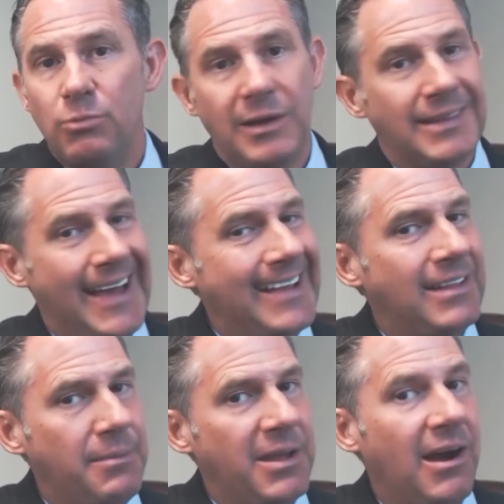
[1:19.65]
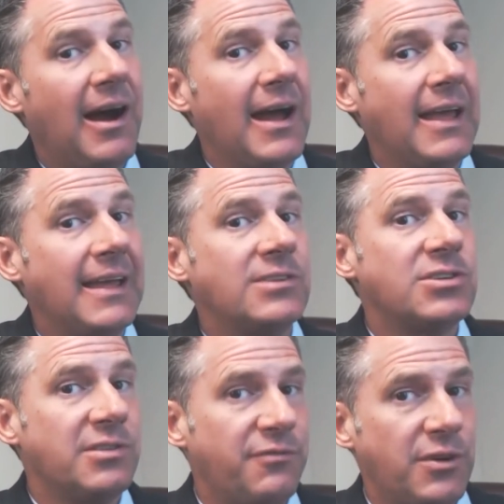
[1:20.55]
will likely be high
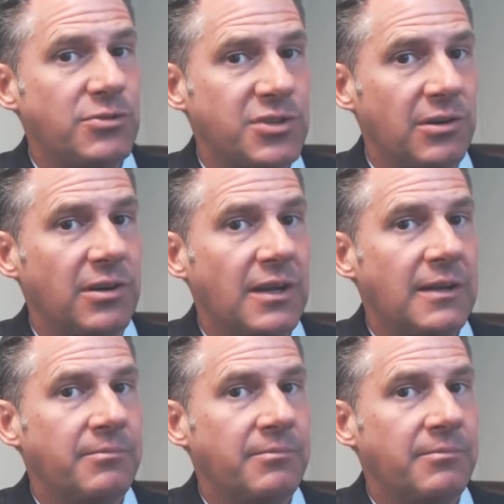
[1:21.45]
into the future.